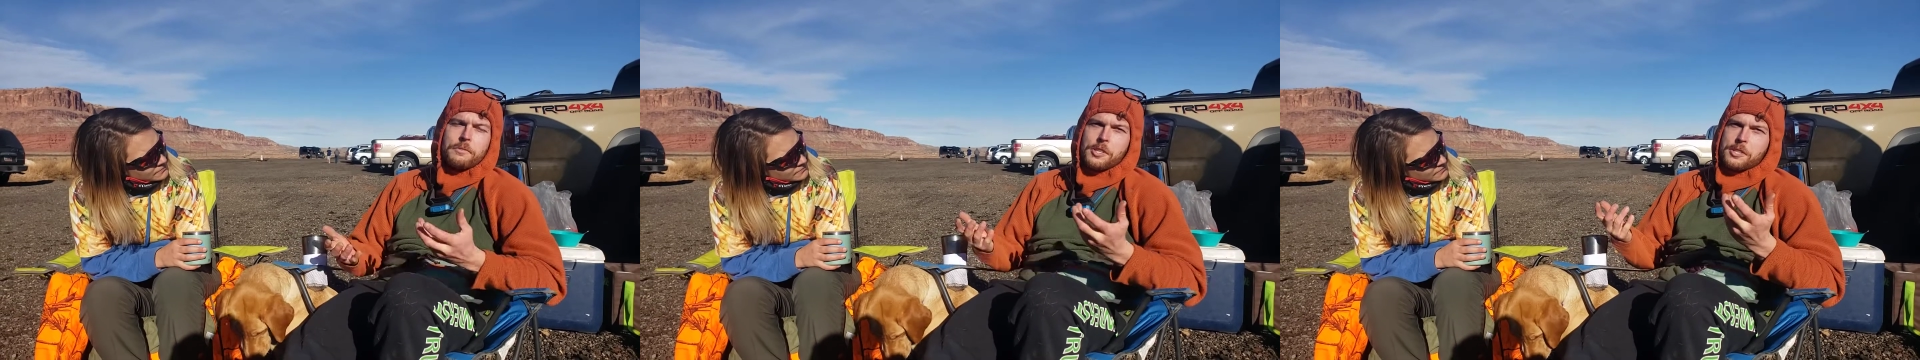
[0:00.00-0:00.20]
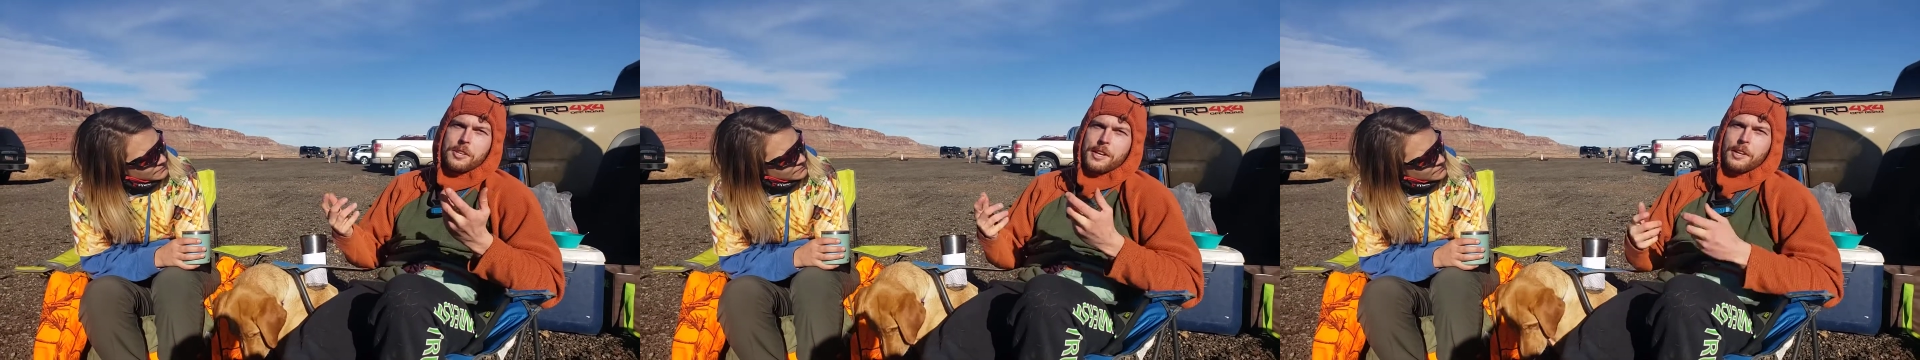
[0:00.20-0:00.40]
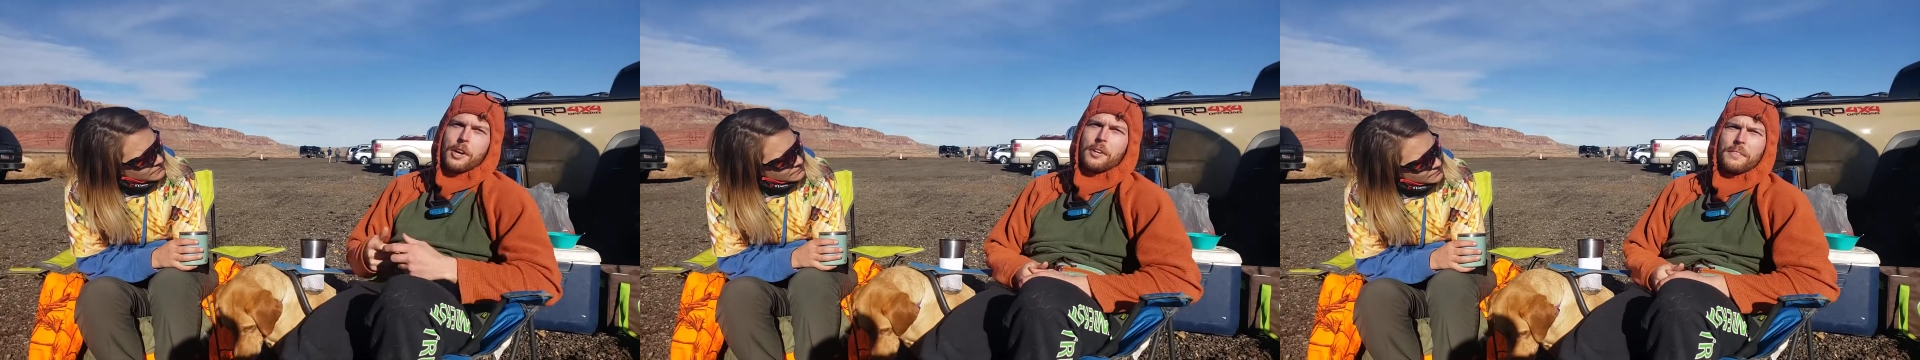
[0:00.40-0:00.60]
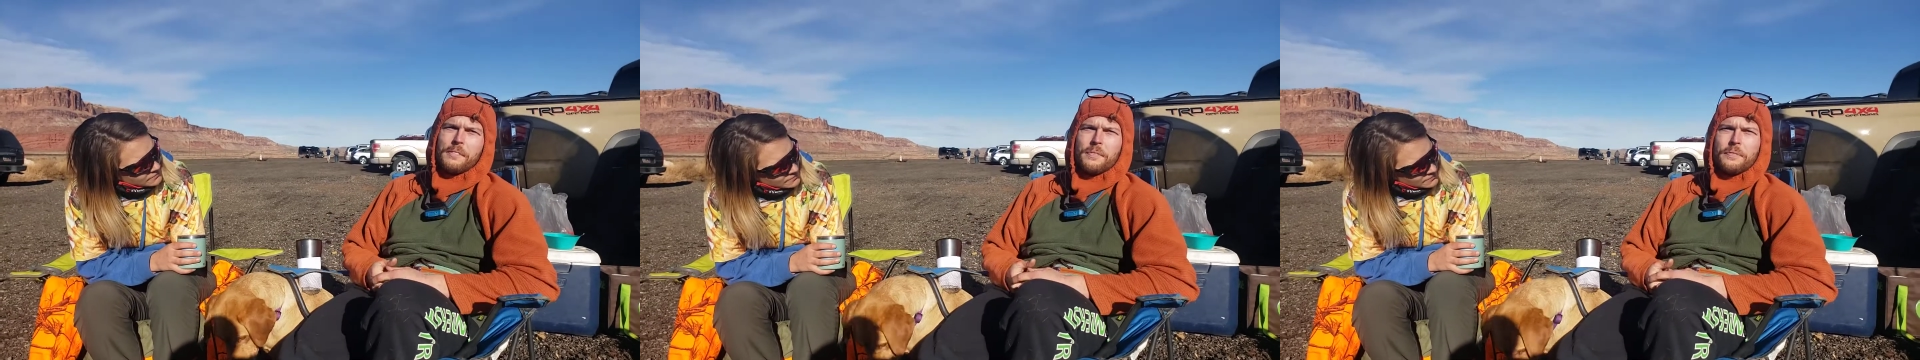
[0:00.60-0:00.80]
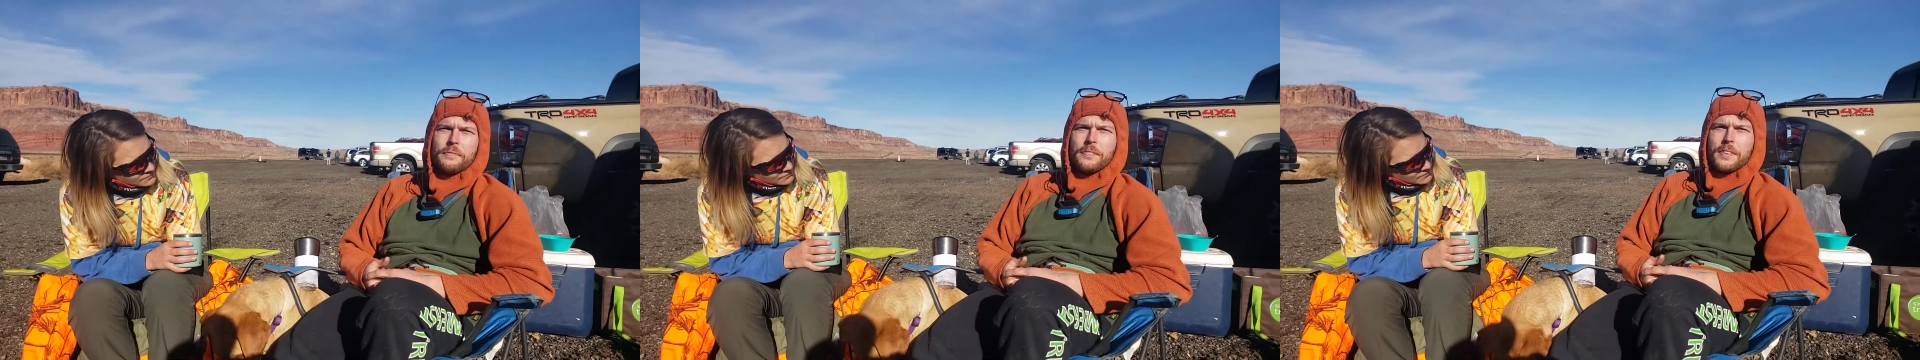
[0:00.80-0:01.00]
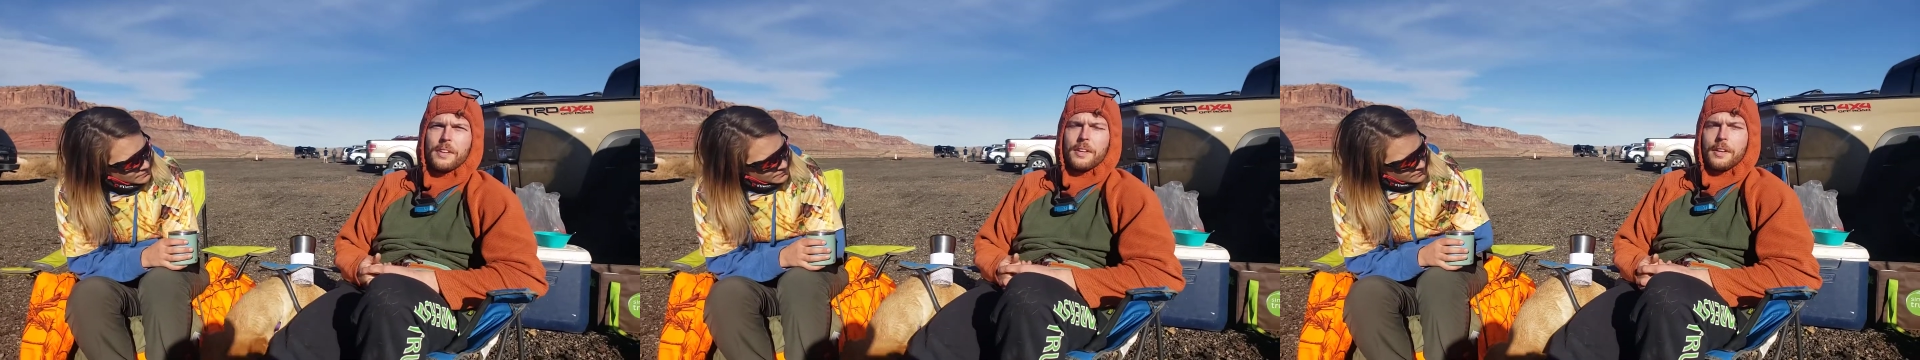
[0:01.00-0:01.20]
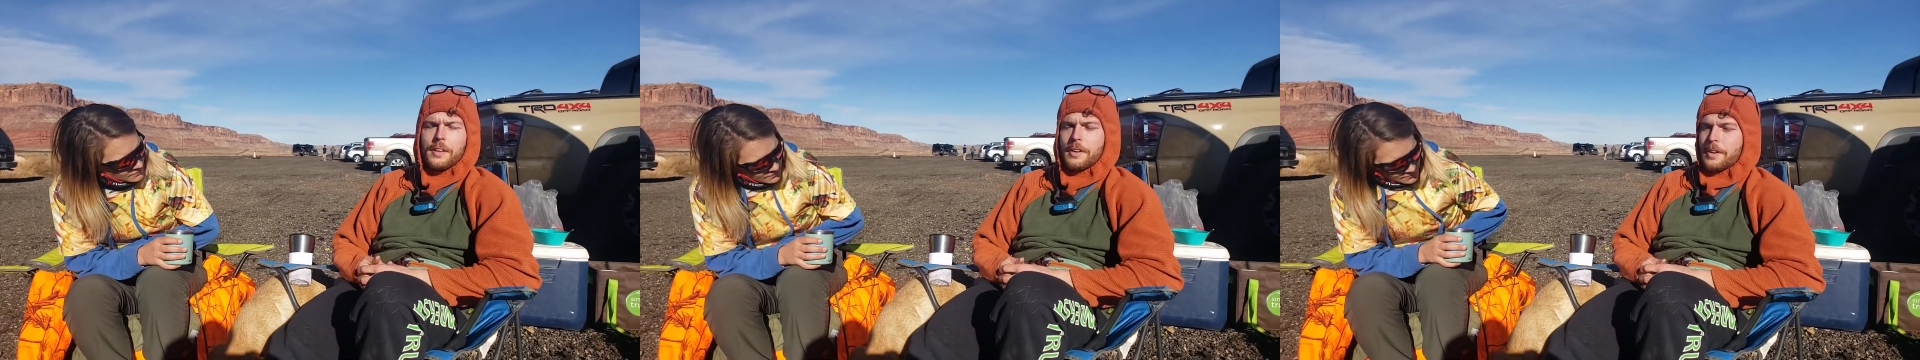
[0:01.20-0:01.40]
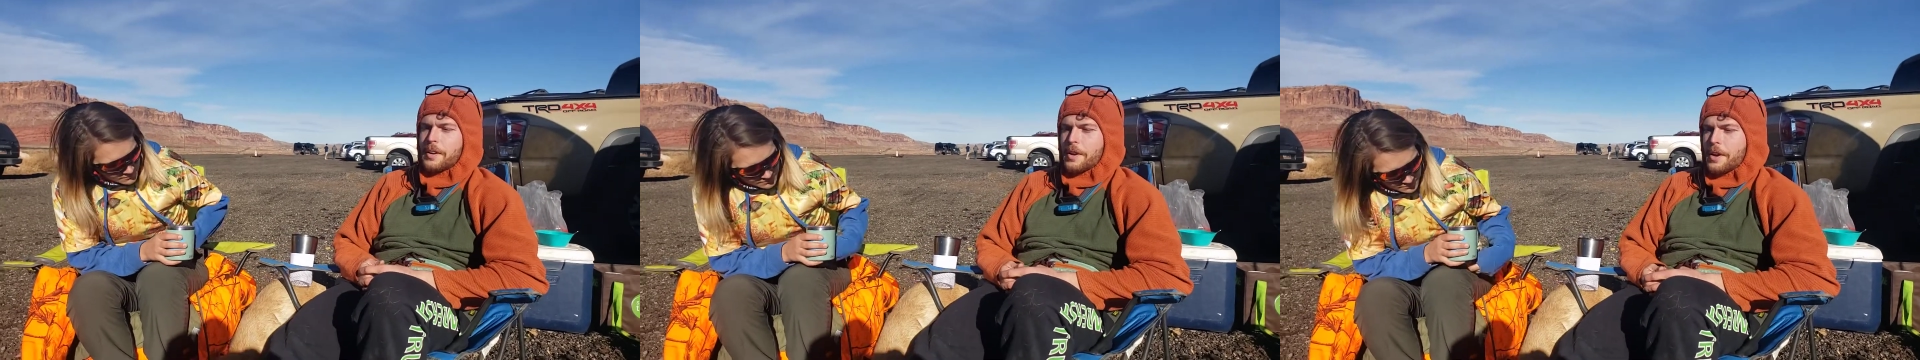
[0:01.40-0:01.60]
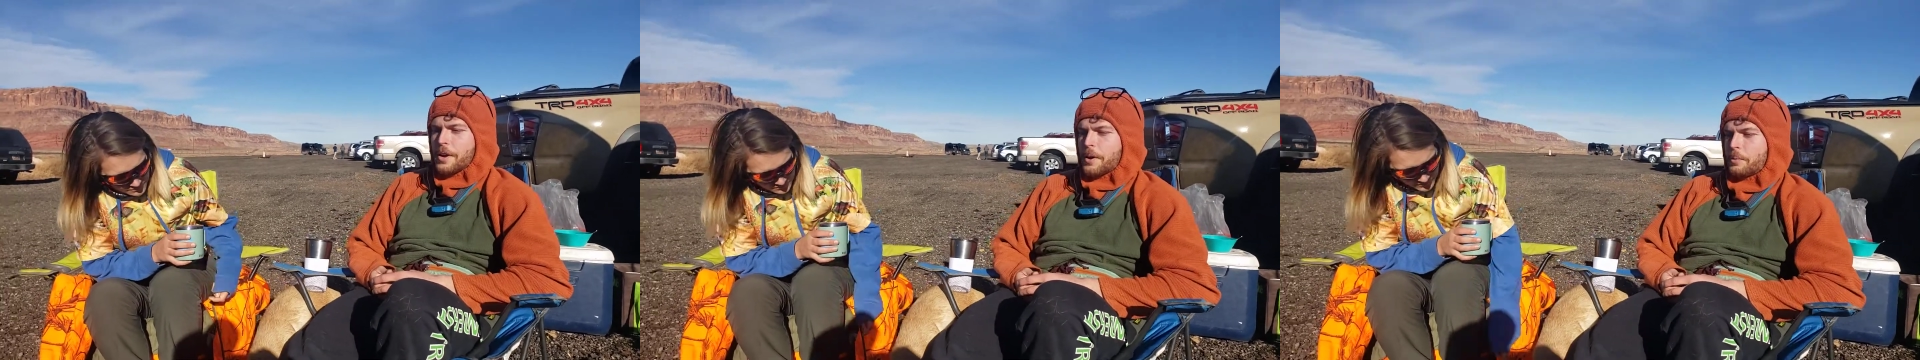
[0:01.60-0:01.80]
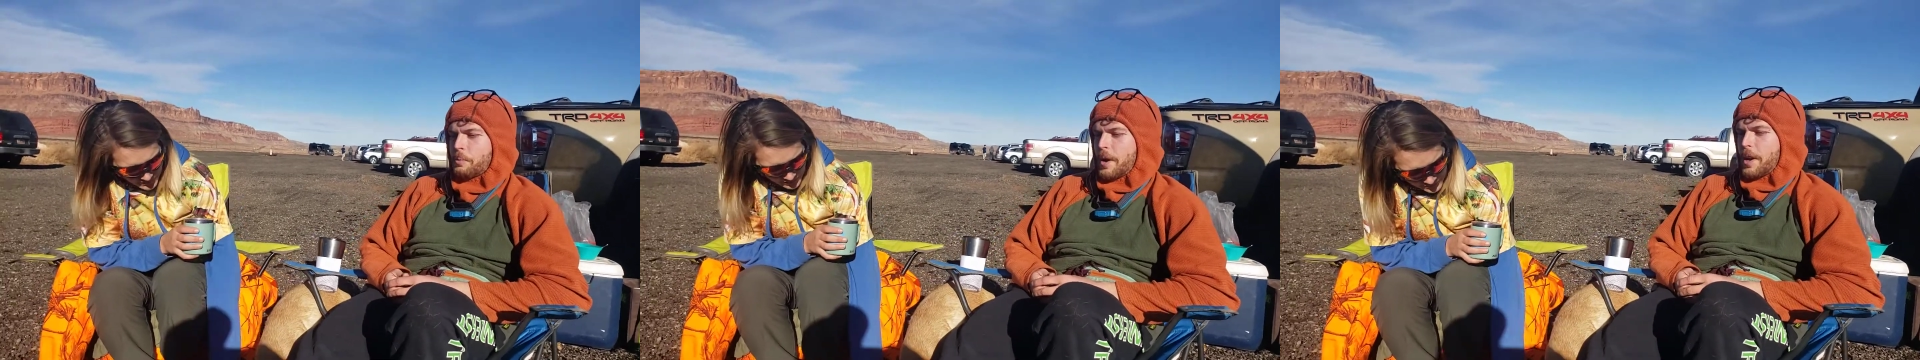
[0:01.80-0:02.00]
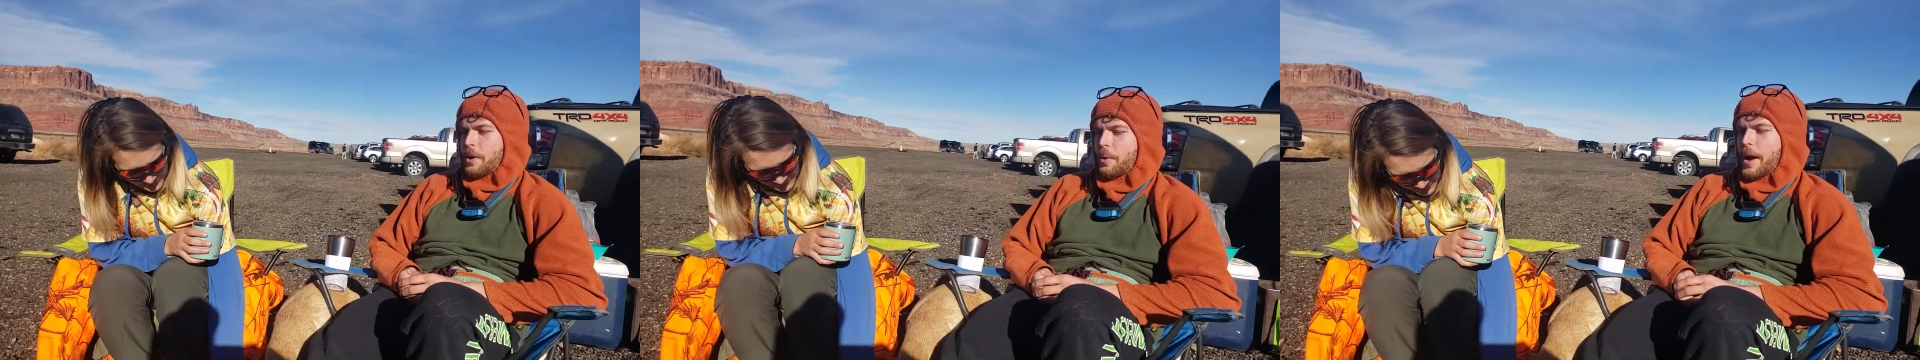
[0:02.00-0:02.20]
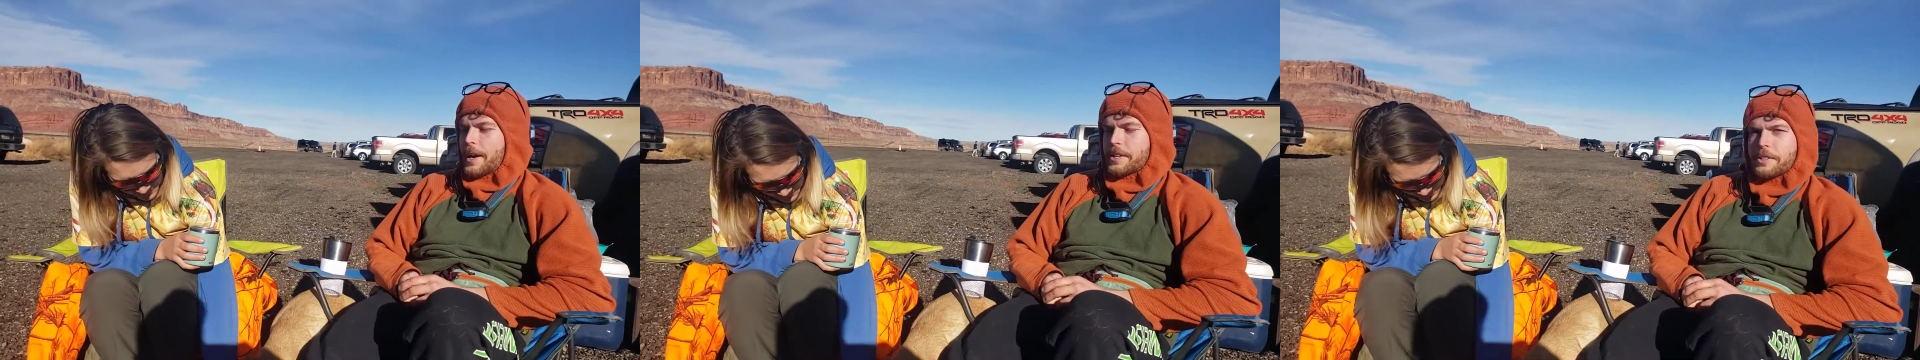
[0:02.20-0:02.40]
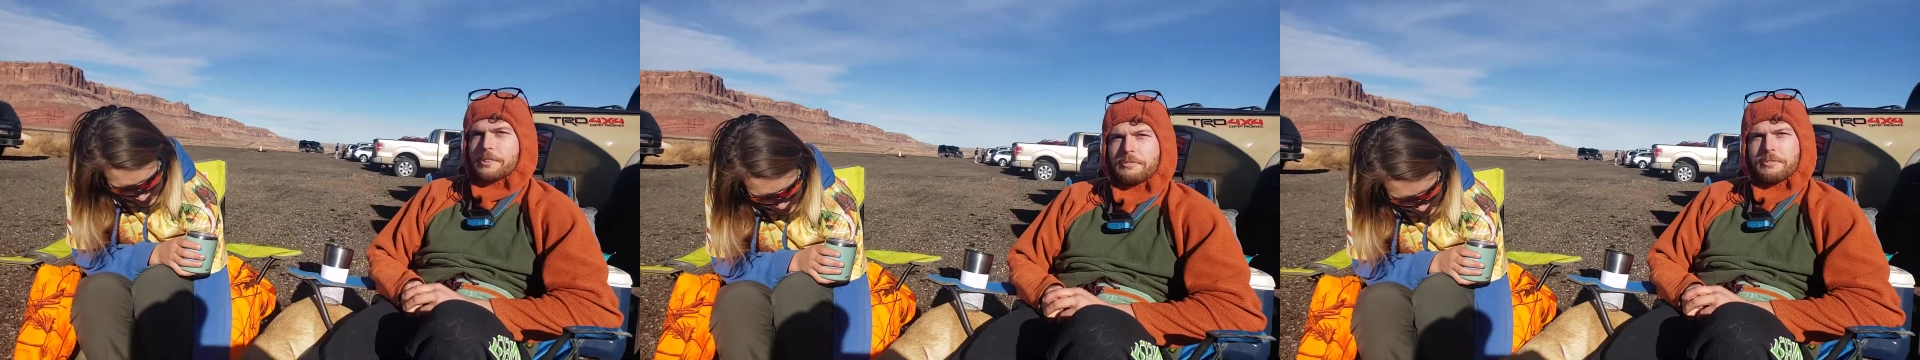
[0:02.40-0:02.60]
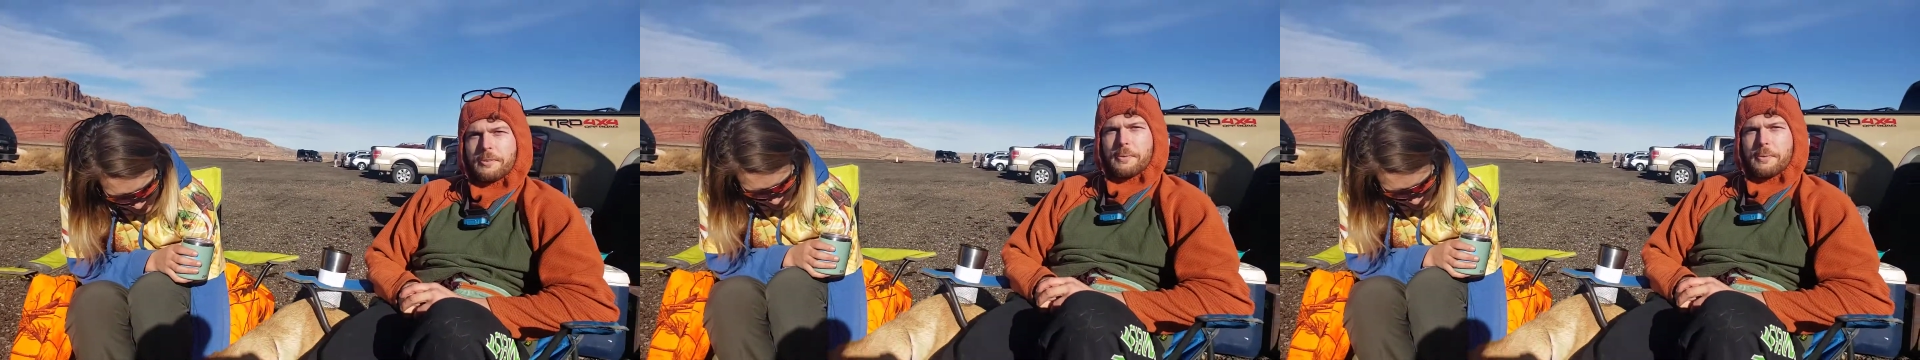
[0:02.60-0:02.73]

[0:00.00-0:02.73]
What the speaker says: What does it mean to be radioactive? We just went over this.